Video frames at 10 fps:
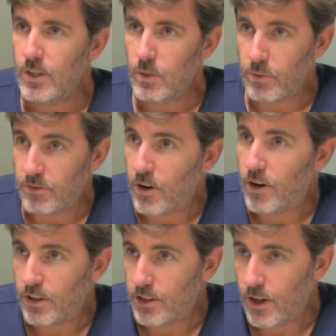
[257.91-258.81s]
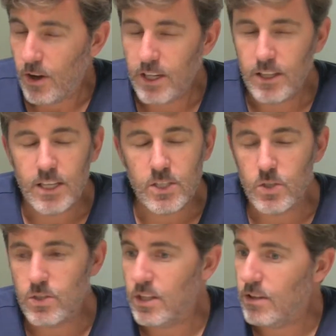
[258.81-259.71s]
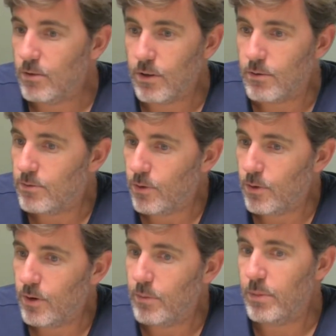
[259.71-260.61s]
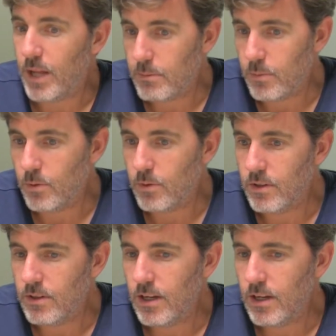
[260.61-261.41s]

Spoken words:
you provide online, and there's usually 3 or 4 on Blackboard,